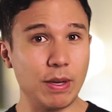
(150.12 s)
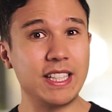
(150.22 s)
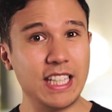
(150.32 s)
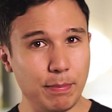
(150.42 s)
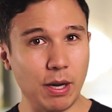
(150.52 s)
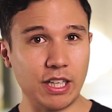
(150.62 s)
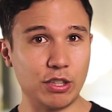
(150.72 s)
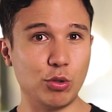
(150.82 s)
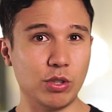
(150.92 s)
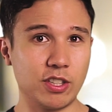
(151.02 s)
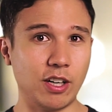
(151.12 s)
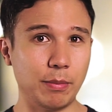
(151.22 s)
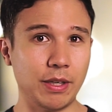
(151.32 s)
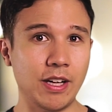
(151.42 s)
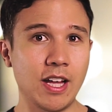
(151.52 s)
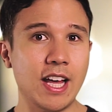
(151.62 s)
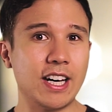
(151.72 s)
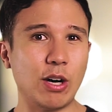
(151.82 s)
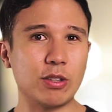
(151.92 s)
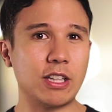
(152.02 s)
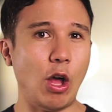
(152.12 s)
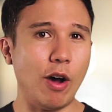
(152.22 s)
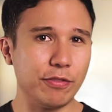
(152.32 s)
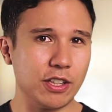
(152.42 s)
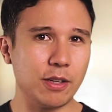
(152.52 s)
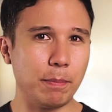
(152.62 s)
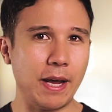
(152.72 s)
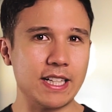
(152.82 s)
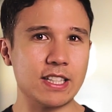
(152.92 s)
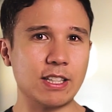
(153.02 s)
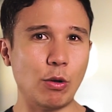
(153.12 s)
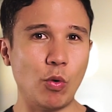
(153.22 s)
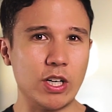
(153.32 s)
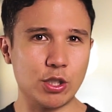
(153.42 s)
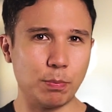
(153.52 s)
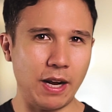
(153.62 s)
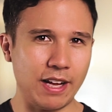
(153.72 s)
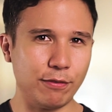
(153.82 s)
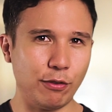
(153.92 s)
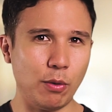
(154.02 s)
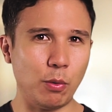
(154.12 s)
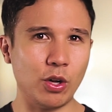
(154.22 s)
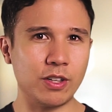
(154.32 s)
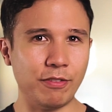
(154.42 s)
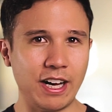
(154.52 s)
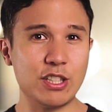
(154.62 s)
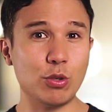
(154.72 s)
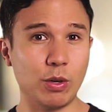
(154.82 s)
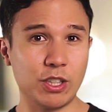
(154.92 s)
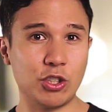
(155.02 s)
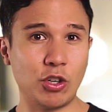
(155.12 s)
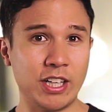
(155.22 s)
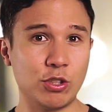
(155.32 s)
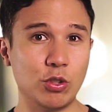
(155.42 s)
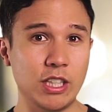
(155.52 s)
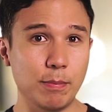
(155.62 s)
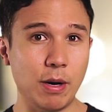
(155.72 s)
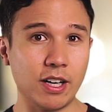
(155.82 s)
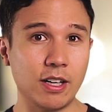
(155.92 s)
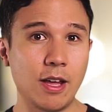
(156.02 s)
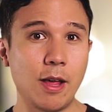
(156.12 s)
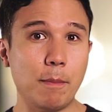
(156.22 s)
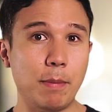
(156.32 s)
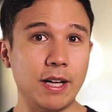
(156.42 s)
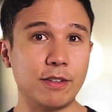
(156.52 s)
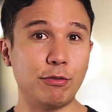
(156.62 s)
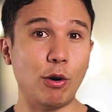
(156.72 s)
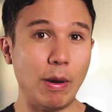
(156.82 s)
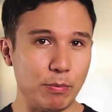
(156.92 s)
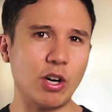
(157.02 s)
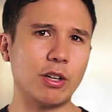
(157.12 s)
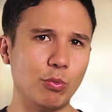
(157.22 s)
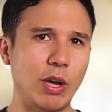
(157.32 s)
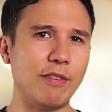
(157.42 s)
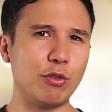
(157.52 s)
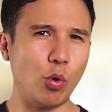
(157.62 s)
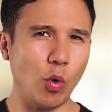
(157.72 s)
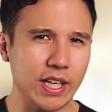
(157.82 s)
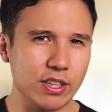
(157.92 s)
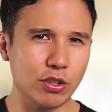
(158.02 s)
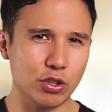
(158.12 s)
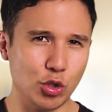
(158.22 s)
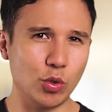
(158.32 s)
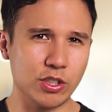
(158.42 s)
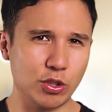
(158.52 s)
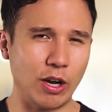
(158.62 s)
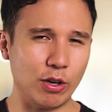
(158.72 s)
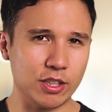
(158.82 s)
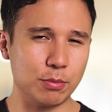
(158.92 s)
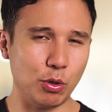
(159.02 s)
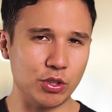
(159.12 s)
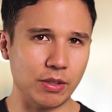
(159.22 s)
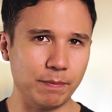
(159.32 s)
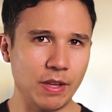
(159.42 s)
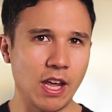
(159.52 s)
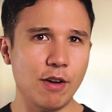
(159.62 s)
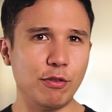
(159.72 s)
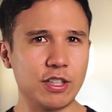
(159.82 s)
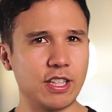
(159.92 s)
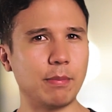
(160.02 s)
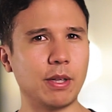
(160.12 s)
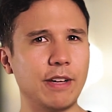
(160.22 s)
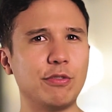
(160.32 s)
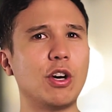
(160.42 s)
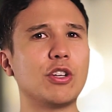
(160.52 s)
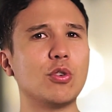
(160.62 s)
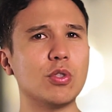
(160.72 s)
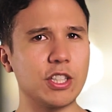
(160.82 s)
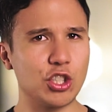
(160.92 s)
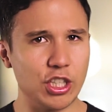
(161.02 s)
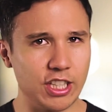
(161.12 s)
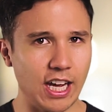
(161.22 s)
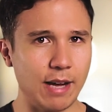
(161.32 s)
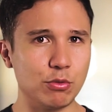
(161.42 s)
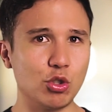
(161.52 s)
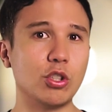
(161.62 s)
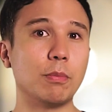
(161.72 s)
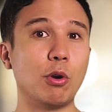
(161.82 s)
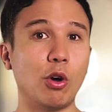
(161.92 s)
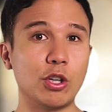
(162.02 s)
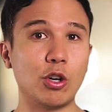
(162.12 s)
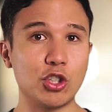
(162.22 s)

where debugging tools come in. Now, it often depends which platform or device you want to try to debug, but for web tracking, we have quite good tools to our disposal. For example, if you are using G T M to deploy your